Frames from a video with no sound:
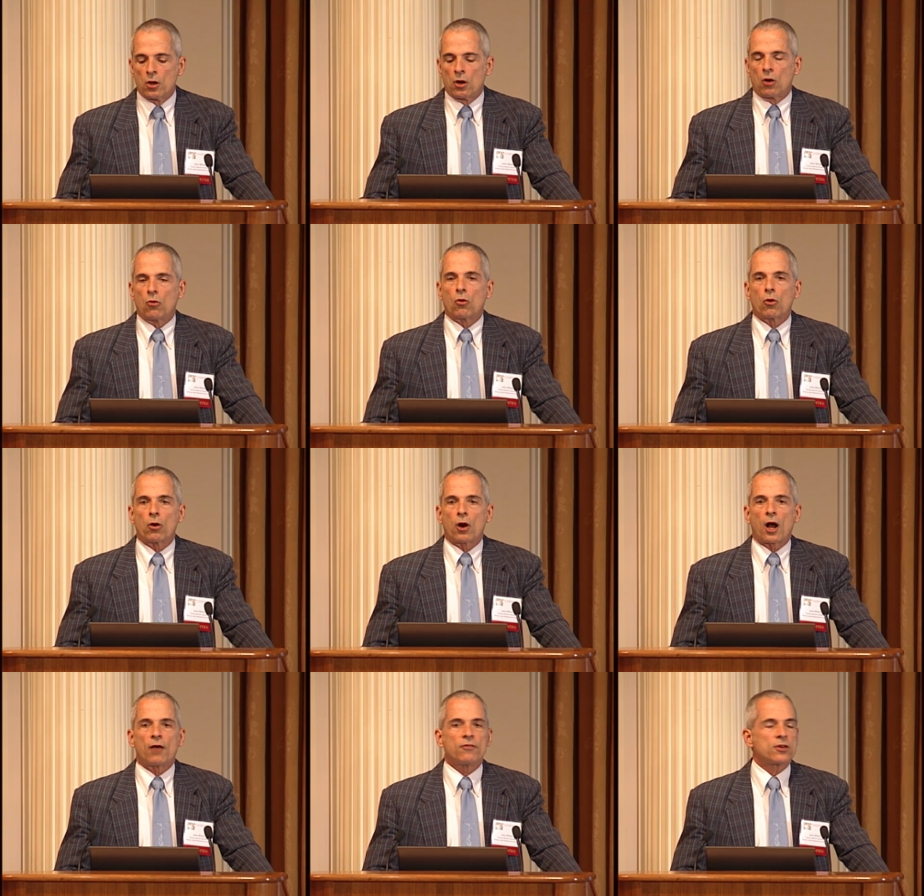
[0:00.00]

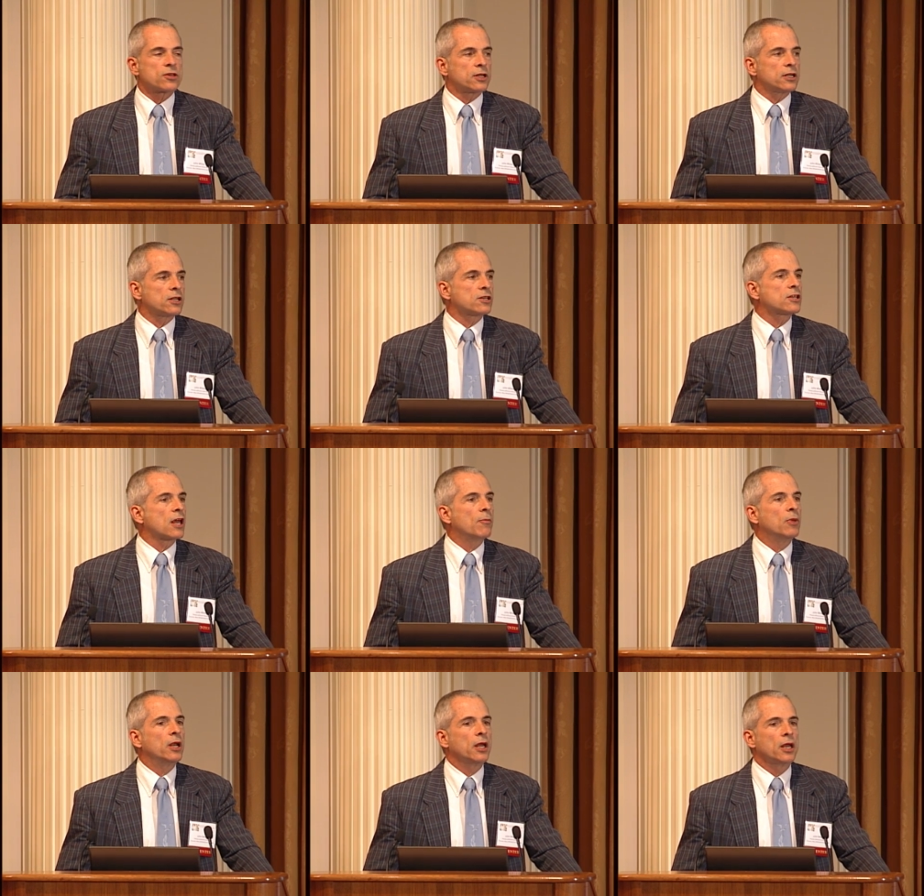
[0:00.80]
or obviously
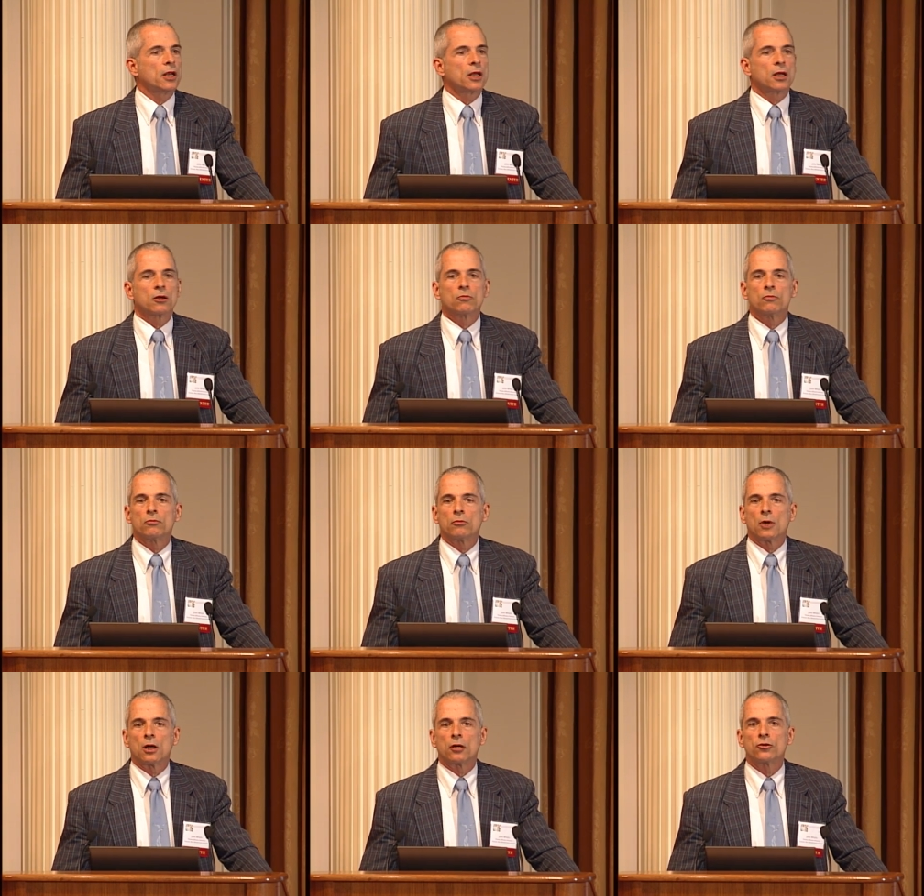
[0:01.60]
disseminating
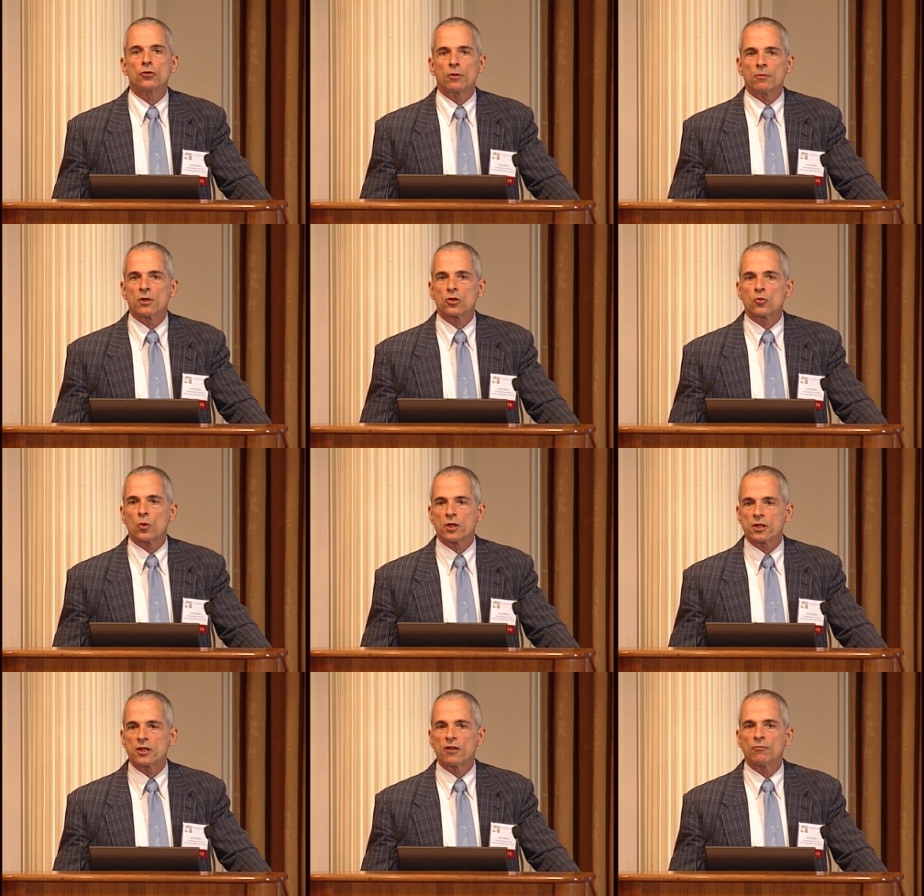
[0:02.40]
treatments
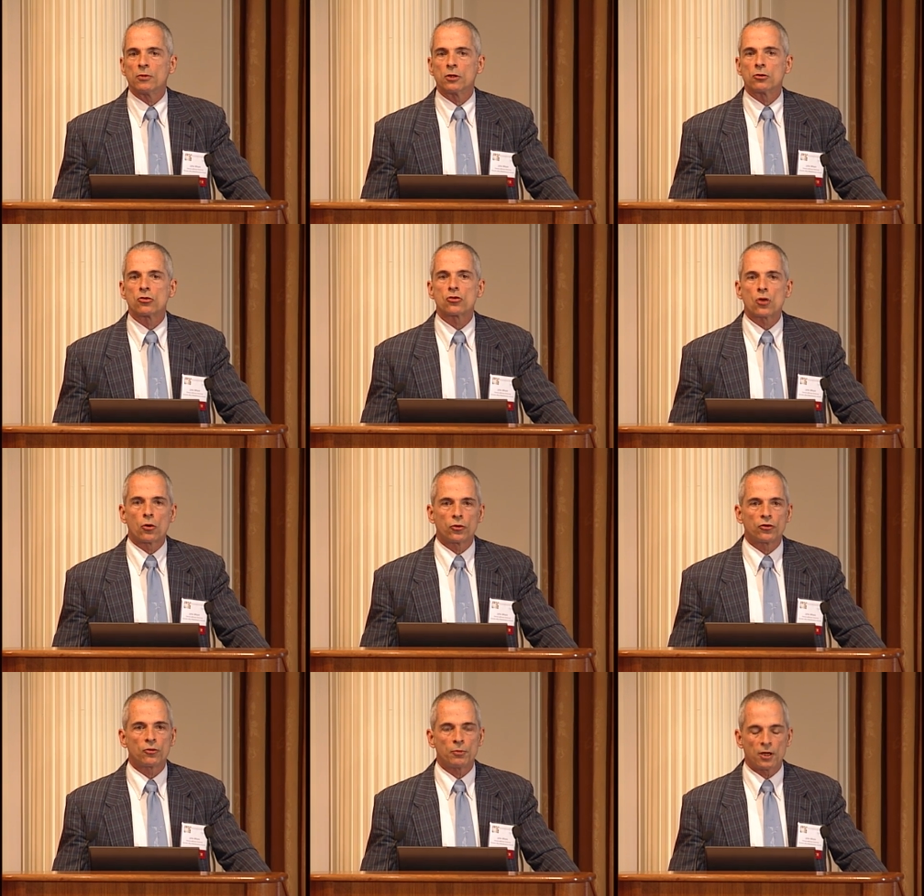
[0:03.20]
once they've been
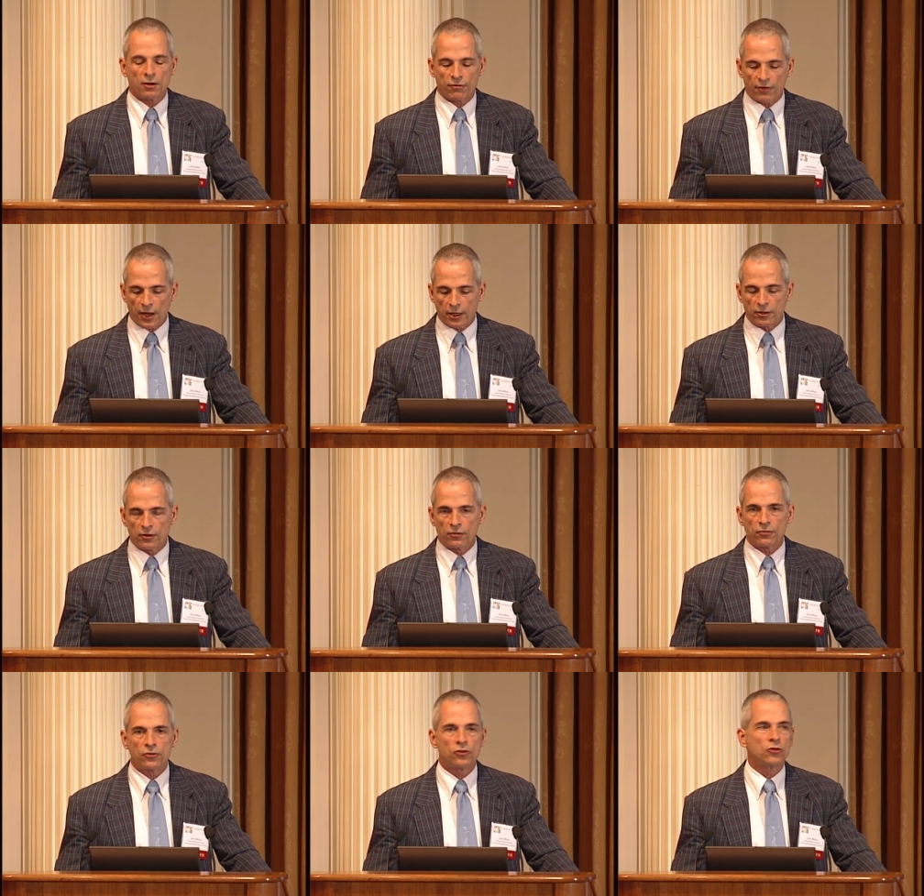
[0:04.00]
shown to be
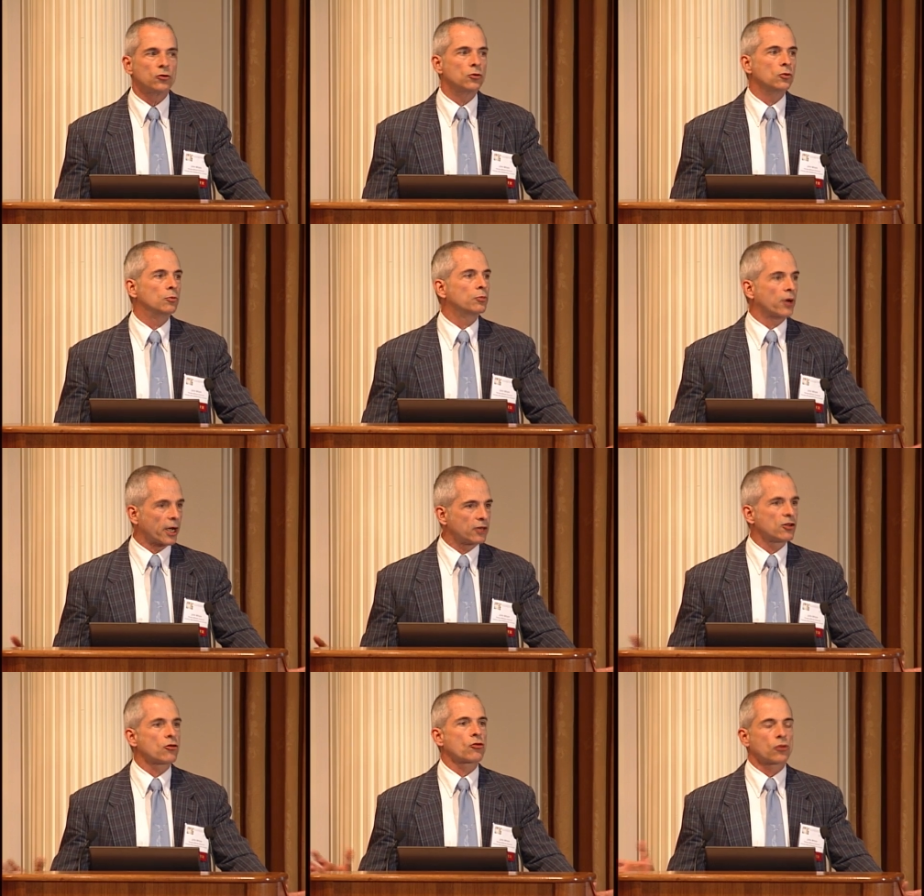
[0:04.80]
effective to
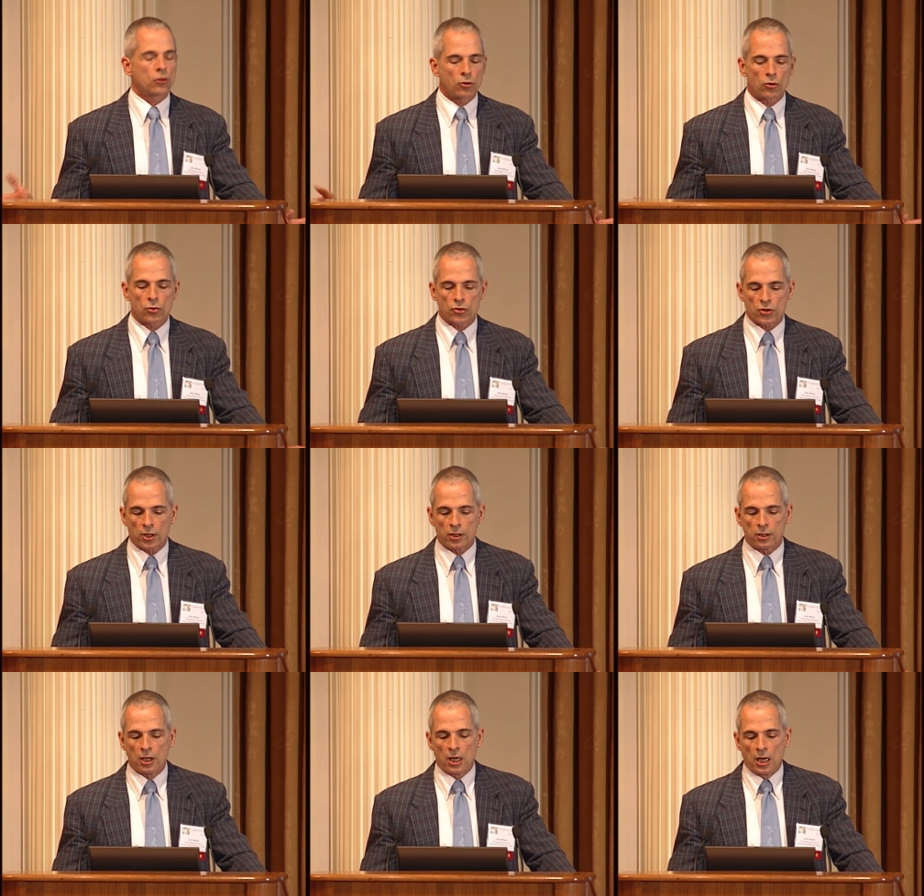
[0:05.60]
practitioners
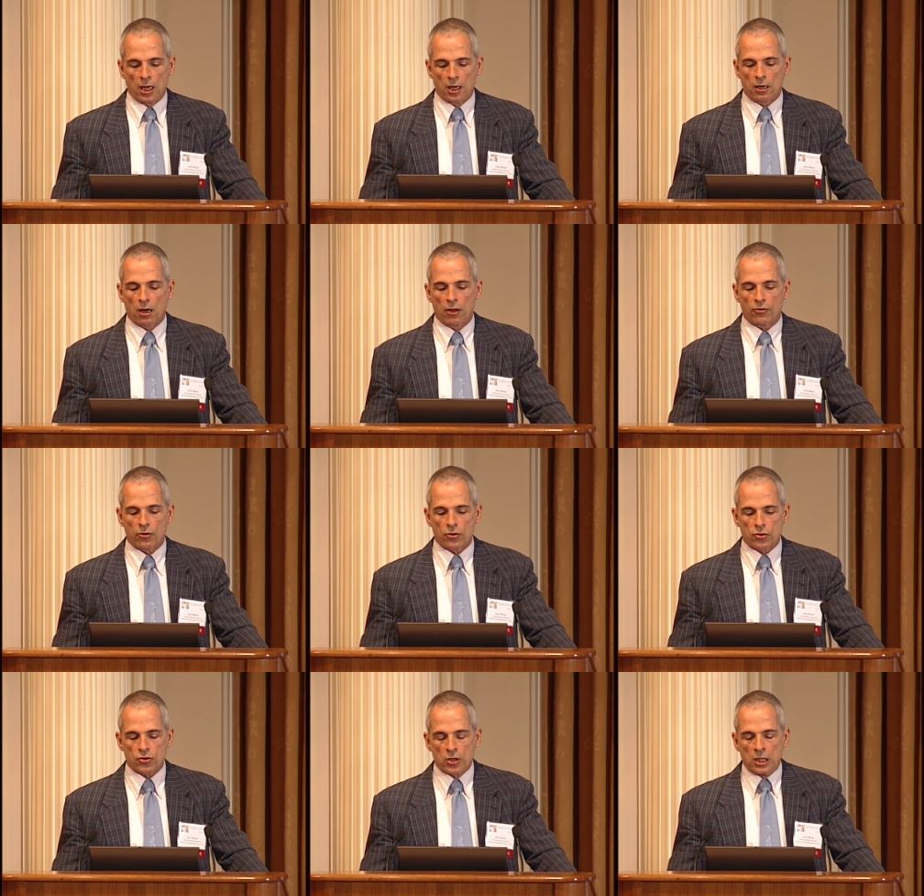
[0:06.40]
and
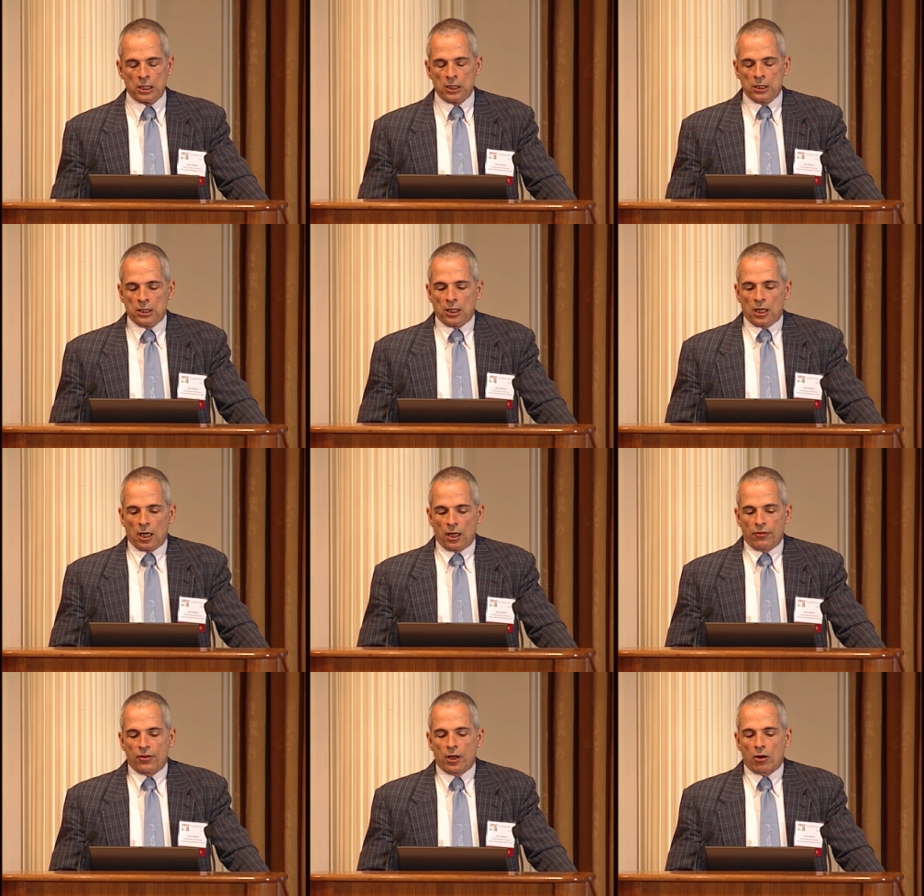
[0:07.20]
others.
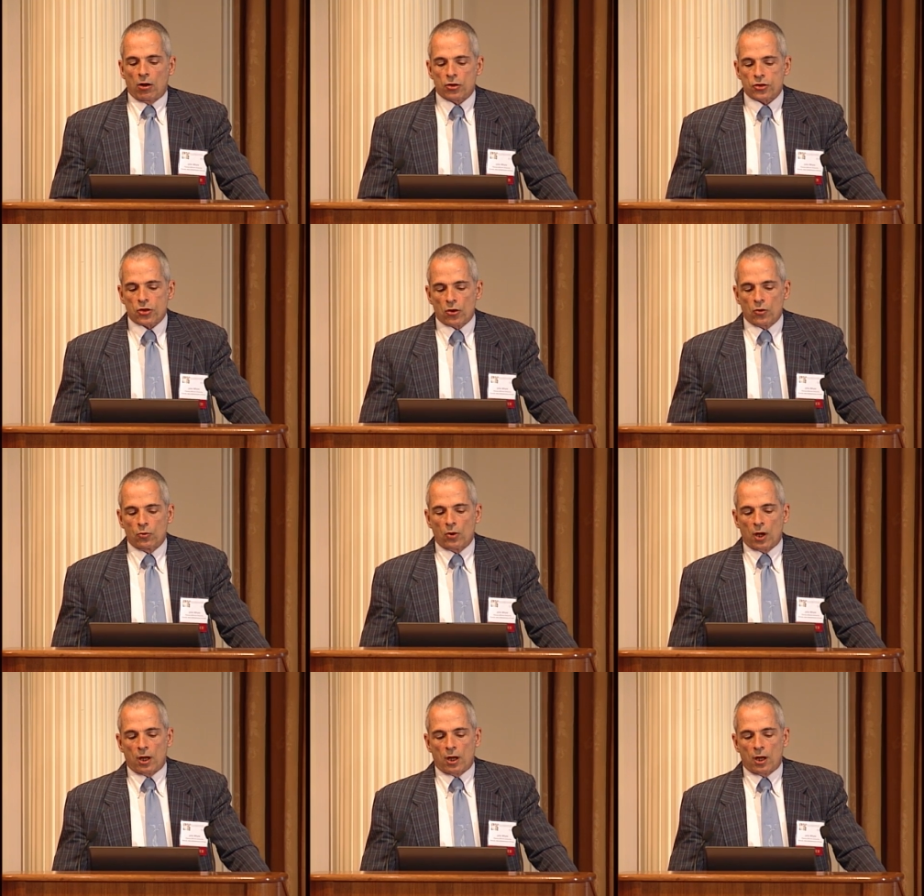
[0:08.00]
Then also,